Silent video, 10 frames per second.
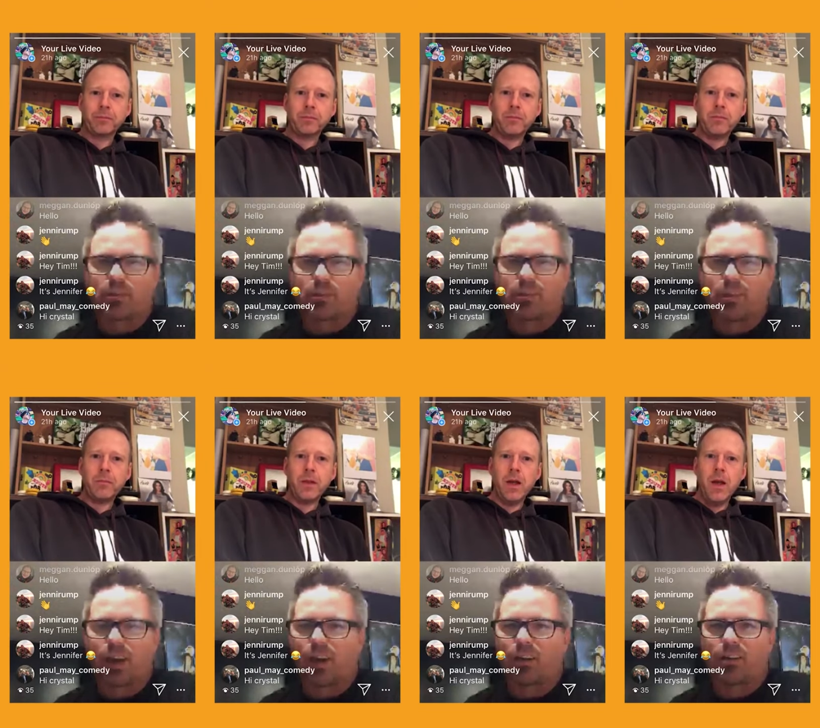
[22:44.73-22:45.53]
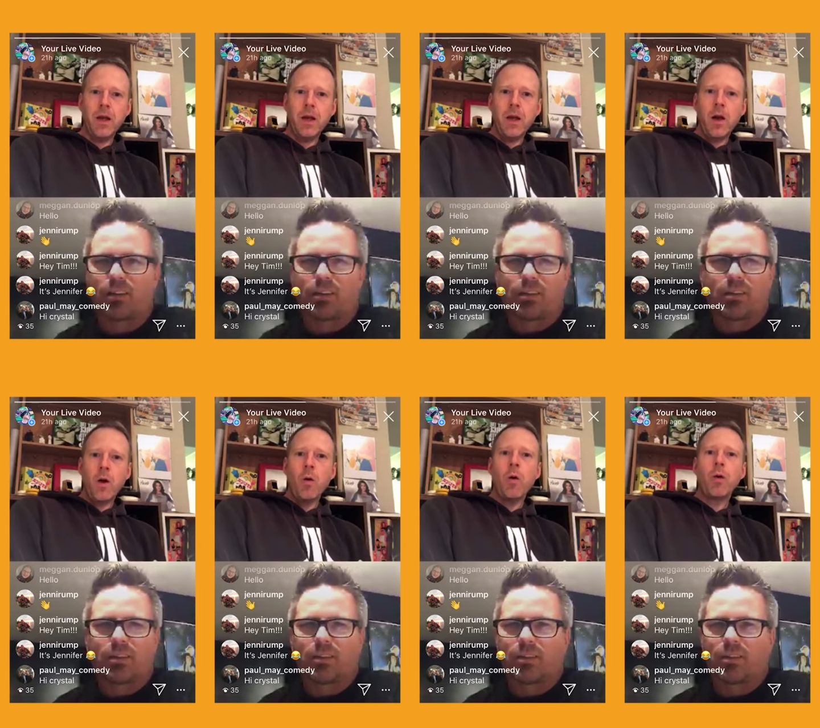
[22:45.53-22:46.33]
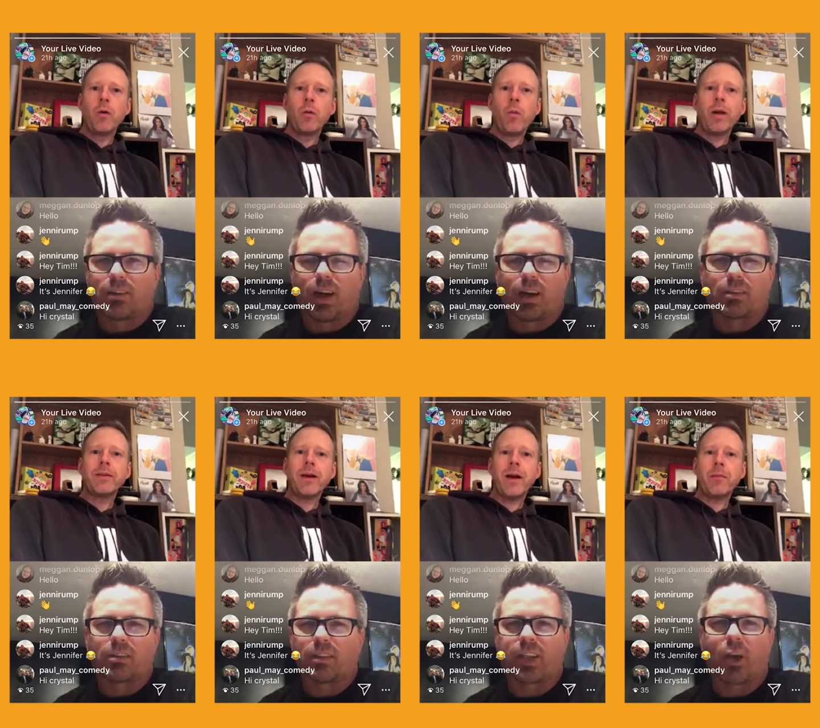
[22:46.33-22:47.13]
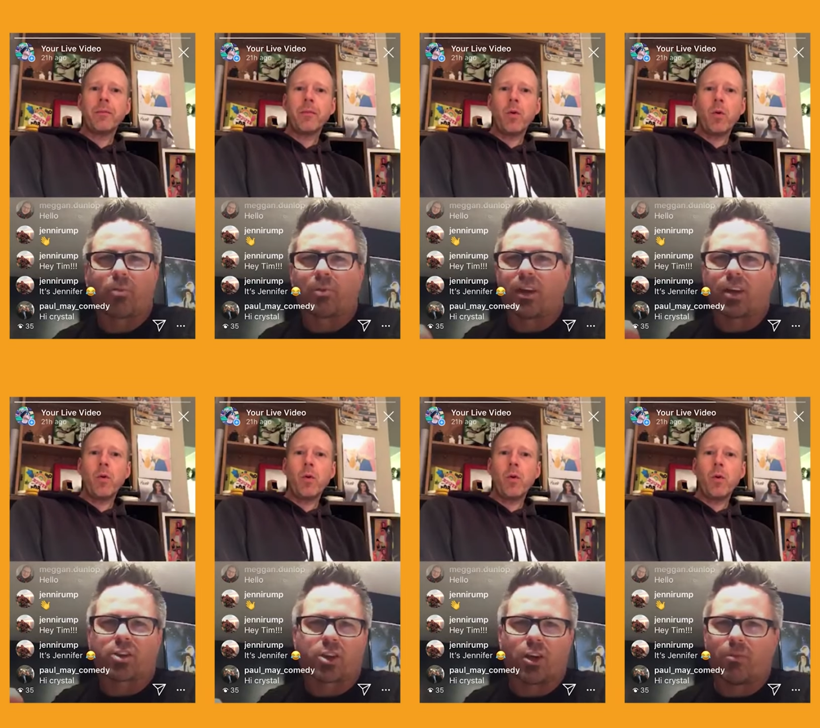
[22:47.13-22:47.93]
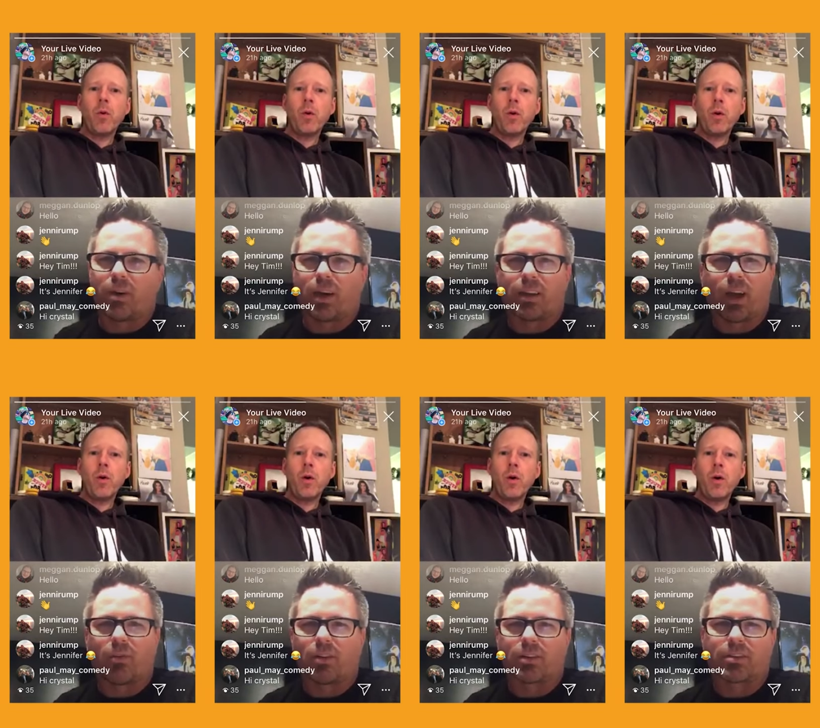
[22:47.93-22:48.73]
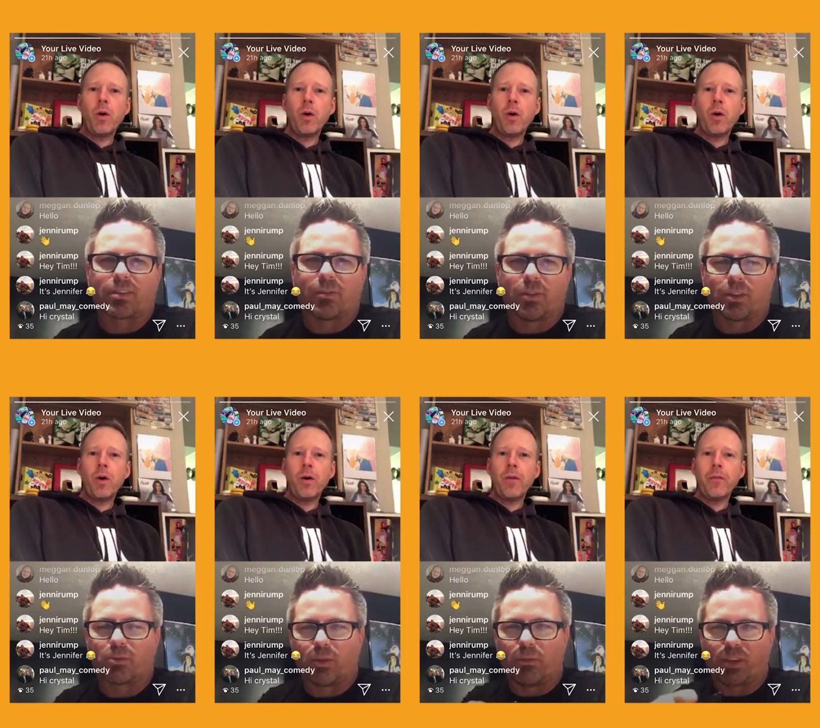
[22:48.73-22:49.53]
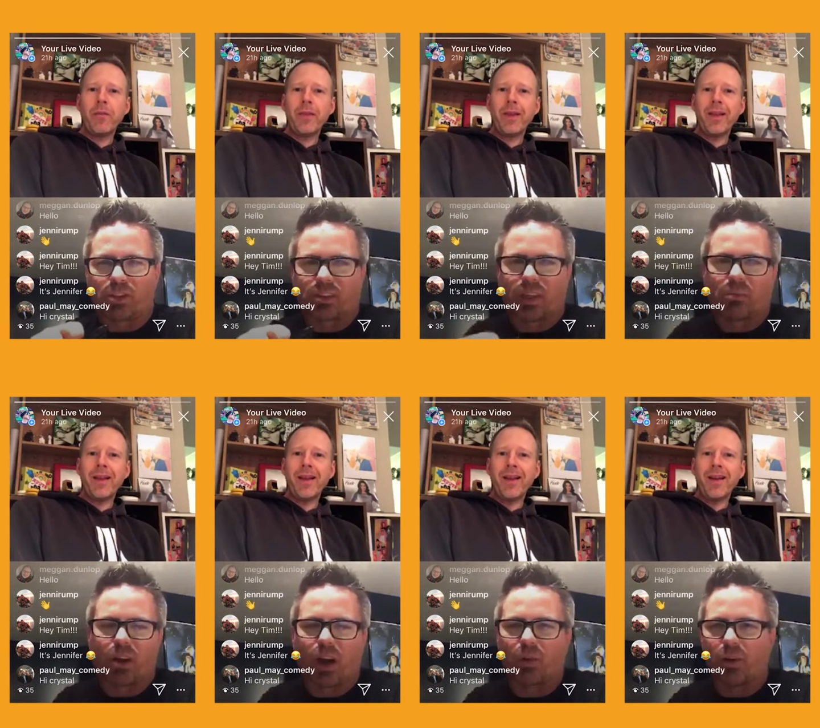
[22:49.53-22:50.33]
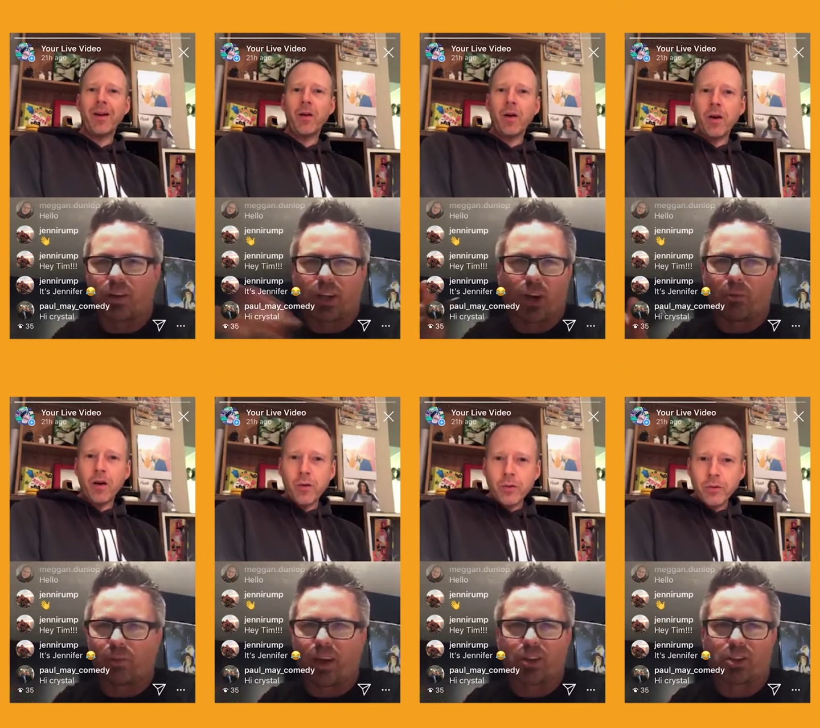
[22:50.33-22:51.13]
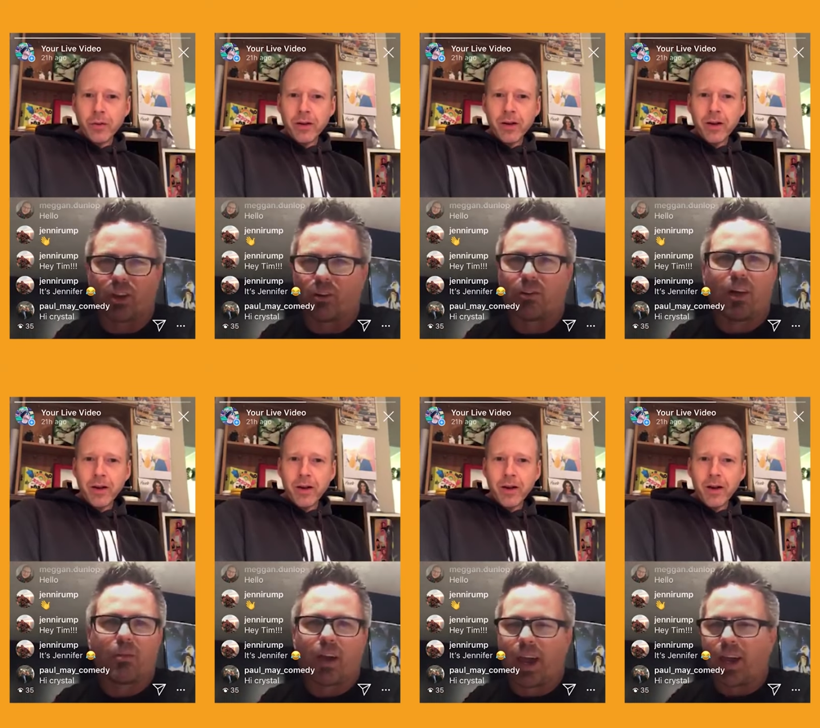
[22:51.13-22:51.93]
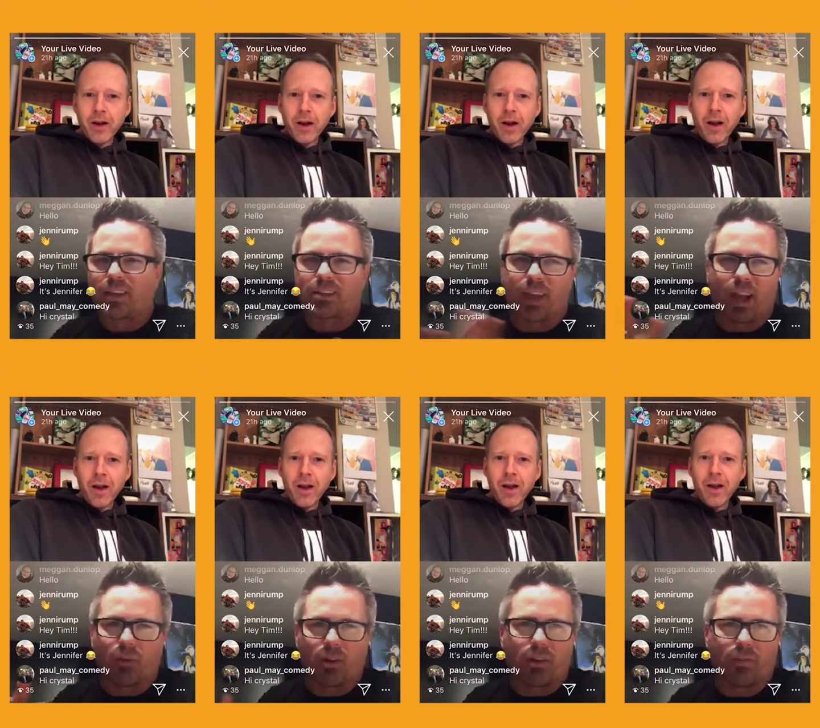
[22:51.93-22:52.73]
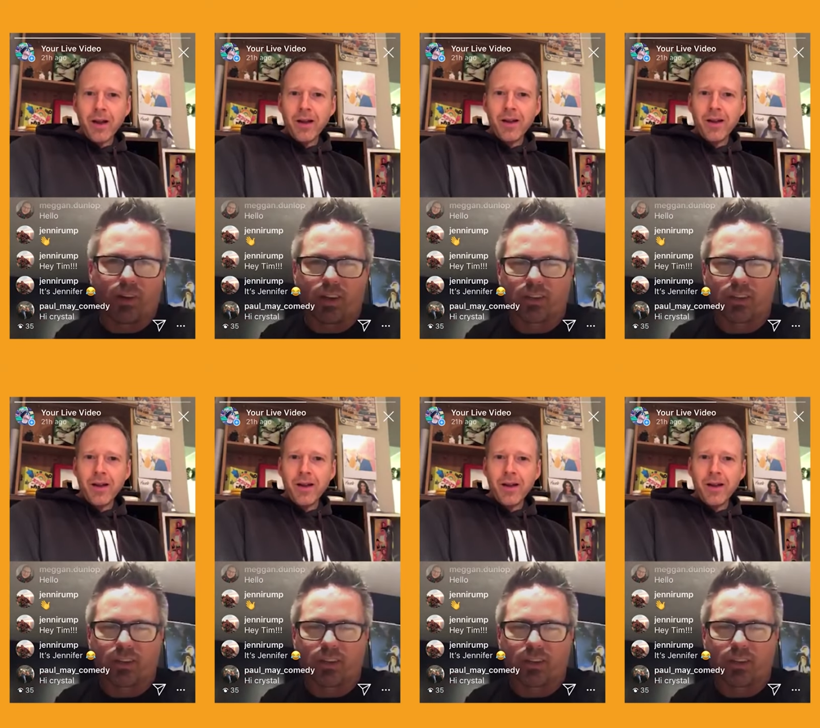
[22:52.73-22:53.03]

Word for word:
Speaker 1: Yeah, yeah. What the uh, Carol Burnett show, man? That was we Tim Conway, the Carol Burnett show, hands down one of the funniest